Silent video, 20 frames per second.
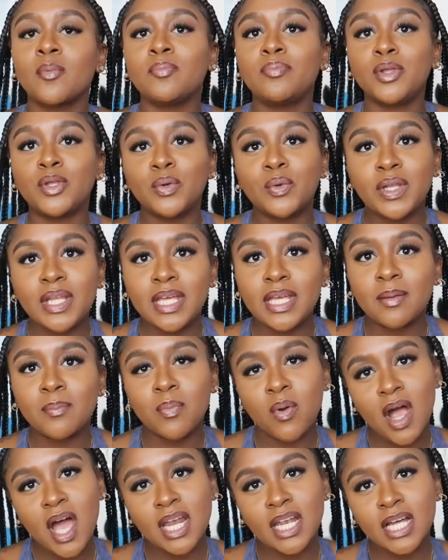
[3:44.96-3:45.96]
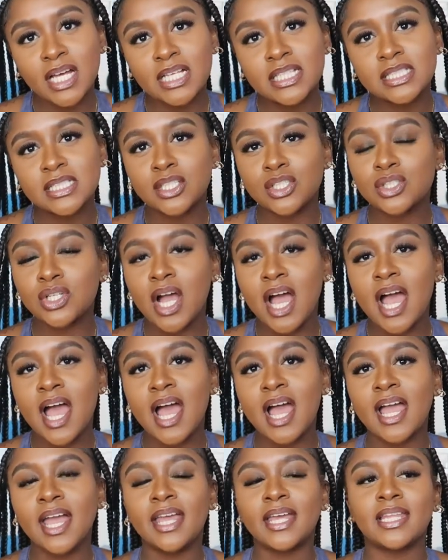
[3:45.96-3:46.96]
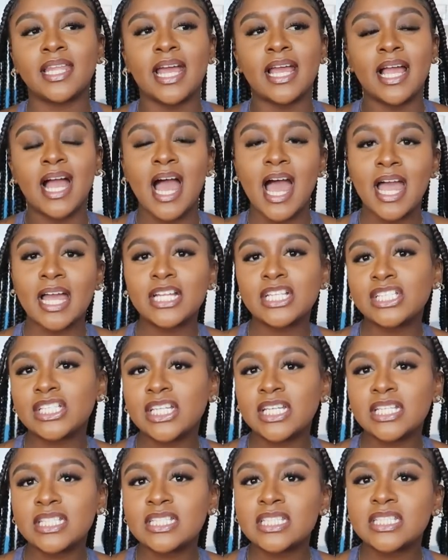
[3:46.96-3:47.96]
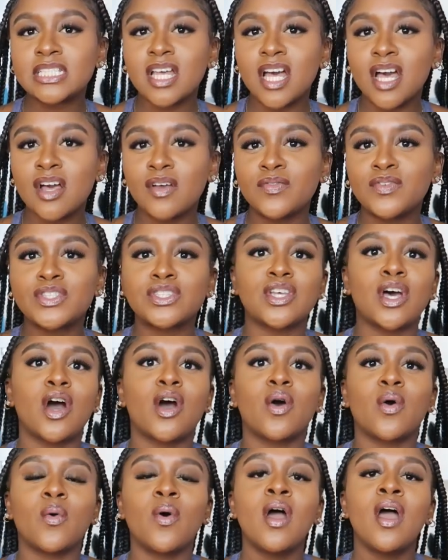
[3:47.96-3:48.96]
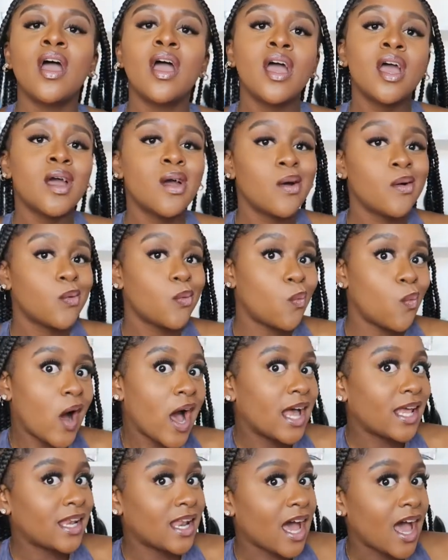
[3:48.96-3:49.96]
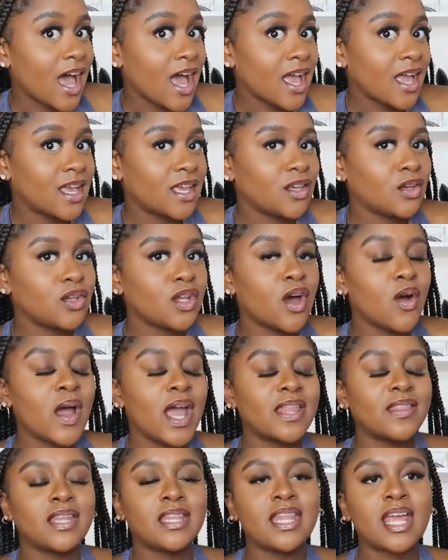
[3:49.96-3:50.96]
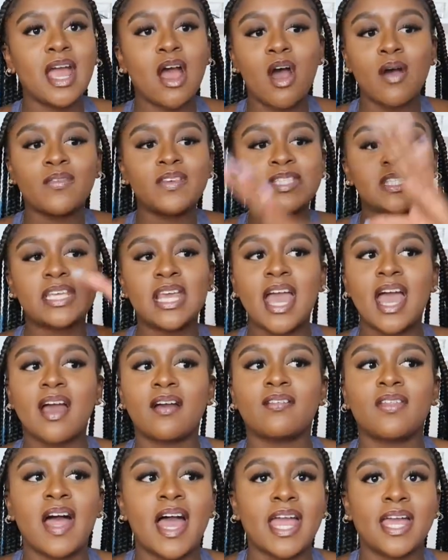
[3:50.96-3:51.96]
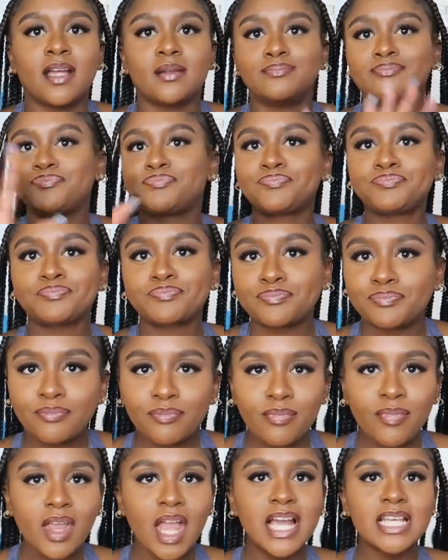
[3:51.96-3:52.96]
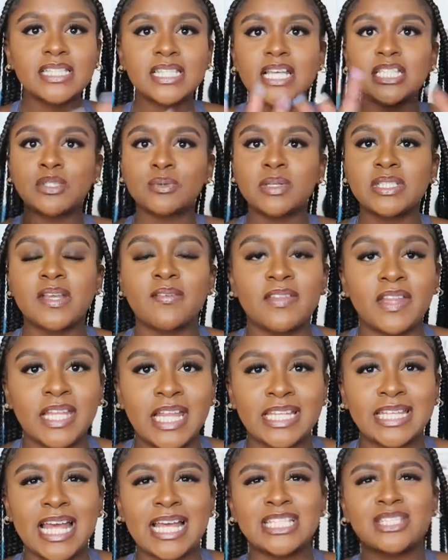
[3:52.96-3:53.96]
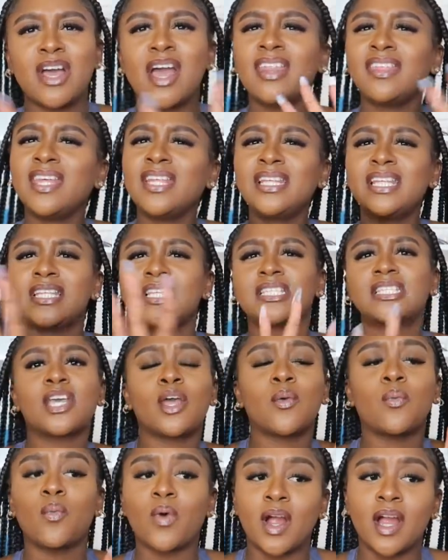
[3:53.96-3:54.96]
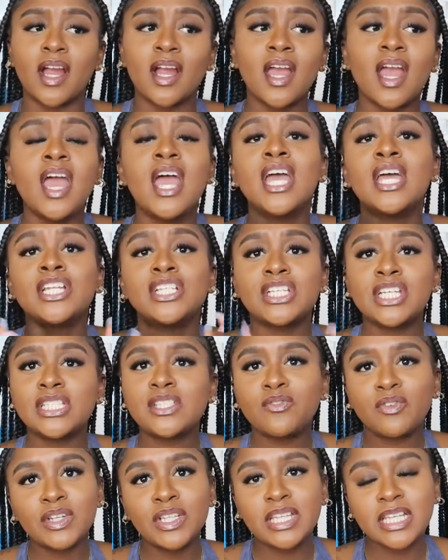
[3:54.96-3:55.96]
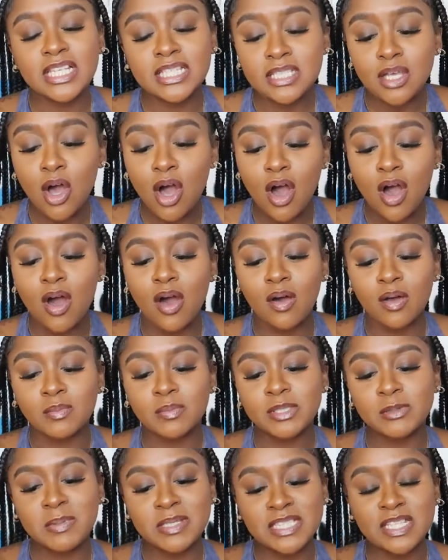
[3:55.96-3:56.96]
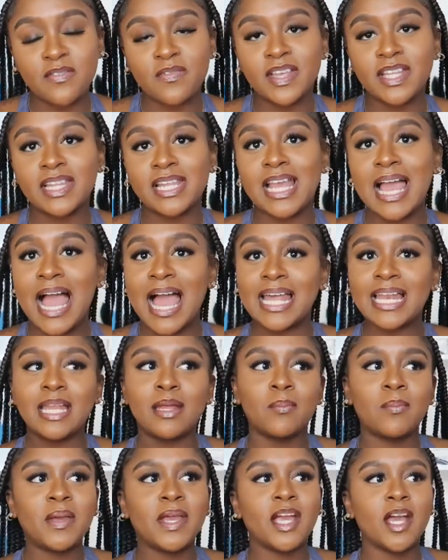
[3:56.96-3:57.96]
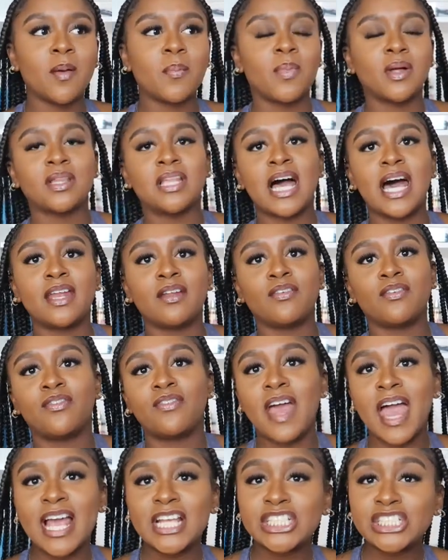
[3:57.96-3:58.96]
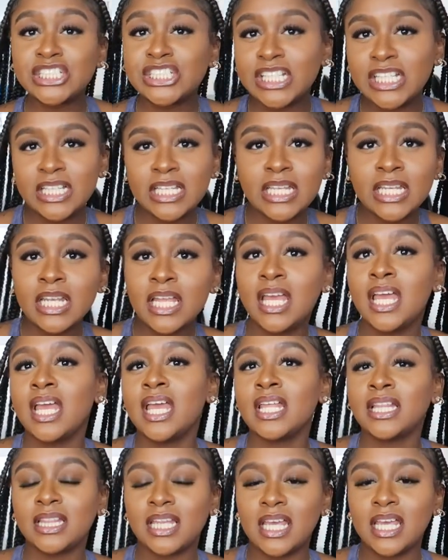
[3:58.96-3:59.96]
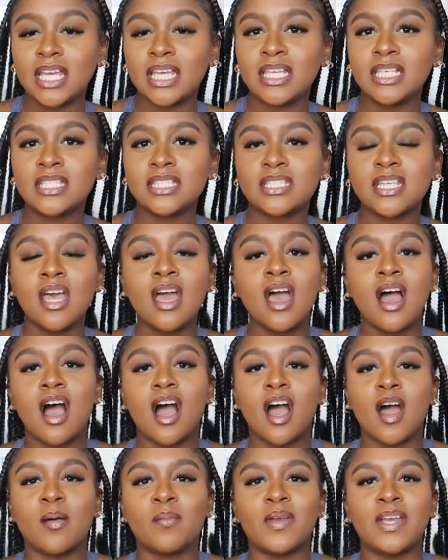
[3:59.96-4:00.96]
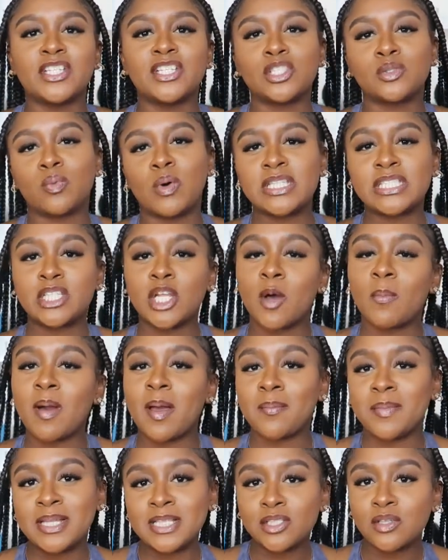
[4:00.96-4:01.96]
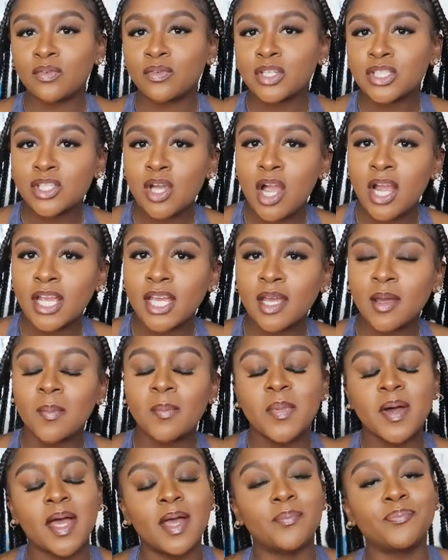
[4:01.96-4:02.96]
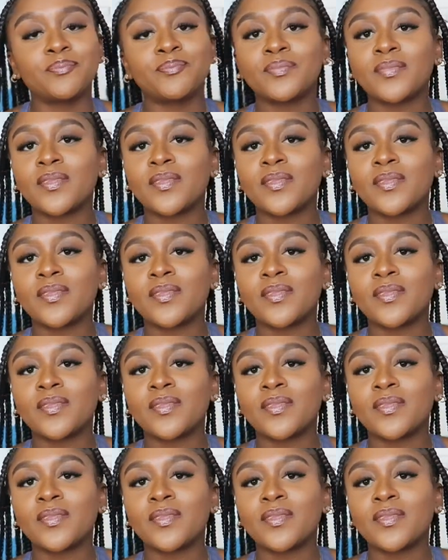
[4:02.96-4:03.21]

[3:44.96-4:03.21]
beauty products to try and like hygiene stuff so why not you know and then they obviously have like accessories everything like that so i think that this can work just for this haul specifically i didn't pick up a lot of fashion things um, it just wasn't on my mental for Target, but